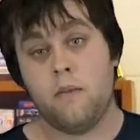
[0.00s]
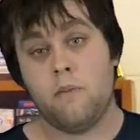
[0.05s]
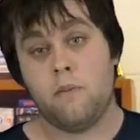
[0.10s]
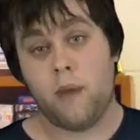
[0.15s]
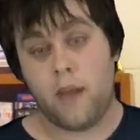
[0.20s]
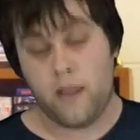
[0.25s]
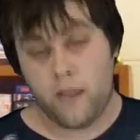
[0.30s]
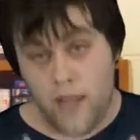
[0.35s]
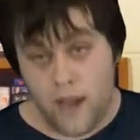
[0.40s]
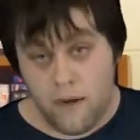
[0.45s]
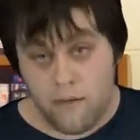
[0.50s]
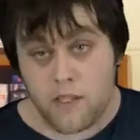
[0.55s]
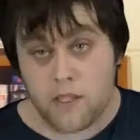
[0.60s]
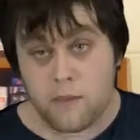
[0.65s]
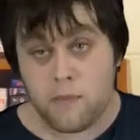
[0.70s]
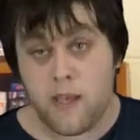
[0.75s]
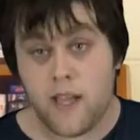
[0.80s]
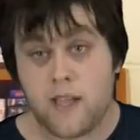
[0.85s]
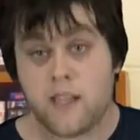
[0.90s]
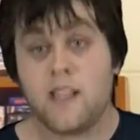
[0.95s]
But in that
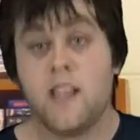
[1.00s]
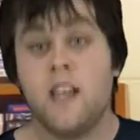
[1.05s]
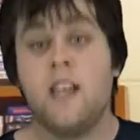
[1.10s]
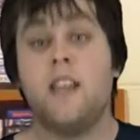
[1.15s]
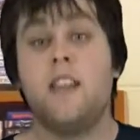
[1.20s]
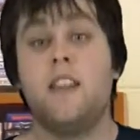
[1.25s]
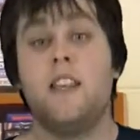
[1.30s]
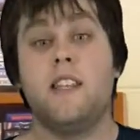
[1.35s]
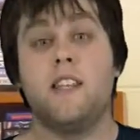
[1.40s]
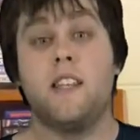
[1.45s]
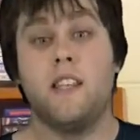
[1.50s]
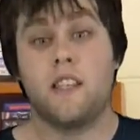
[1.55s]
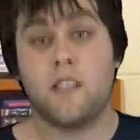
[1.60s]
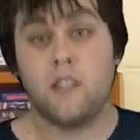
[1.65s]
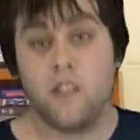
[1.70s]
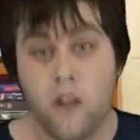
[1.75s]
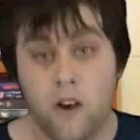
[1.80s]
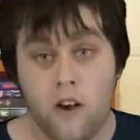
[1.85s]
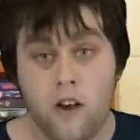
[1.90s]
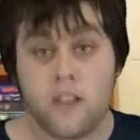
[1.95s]
respect, this is
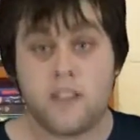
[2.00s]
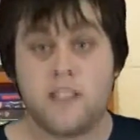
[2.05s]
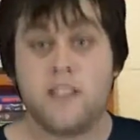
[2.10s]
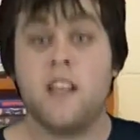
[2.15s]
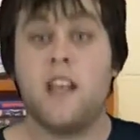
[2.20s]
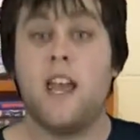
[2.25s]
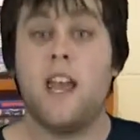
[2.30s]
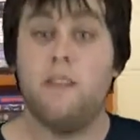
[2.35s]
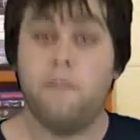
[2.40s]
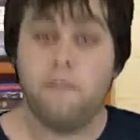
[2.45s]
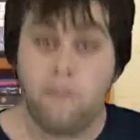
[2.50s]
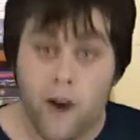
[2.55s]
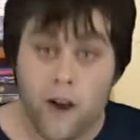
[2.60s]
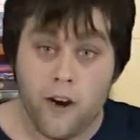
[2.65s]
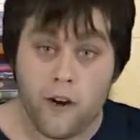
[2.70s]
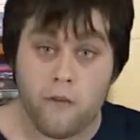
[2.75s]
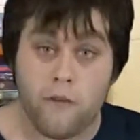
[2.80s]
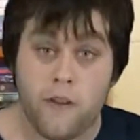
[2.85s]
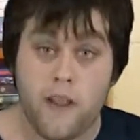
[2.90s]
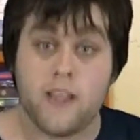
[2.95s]
not a
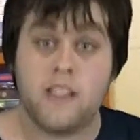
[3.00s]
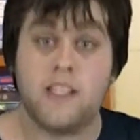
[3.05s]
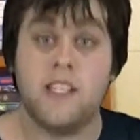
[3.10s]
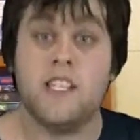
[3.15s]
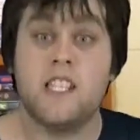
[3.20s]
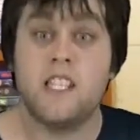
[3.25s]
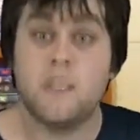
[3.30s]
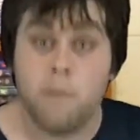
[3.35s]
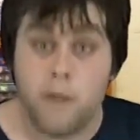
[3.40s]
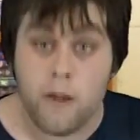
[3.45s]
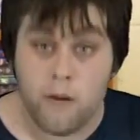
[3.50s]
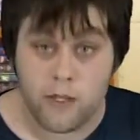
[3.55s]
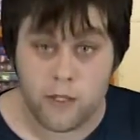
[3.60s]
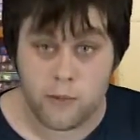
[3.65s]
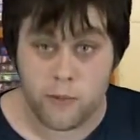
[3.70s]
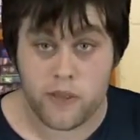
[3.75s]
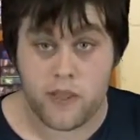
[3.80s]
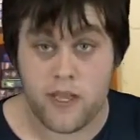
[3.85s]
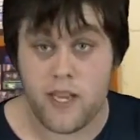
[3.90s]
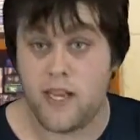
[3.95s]
Final Fantasy
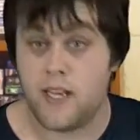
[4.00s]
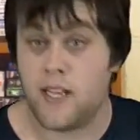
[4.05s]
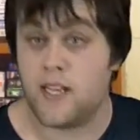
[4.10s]
Spirits Within.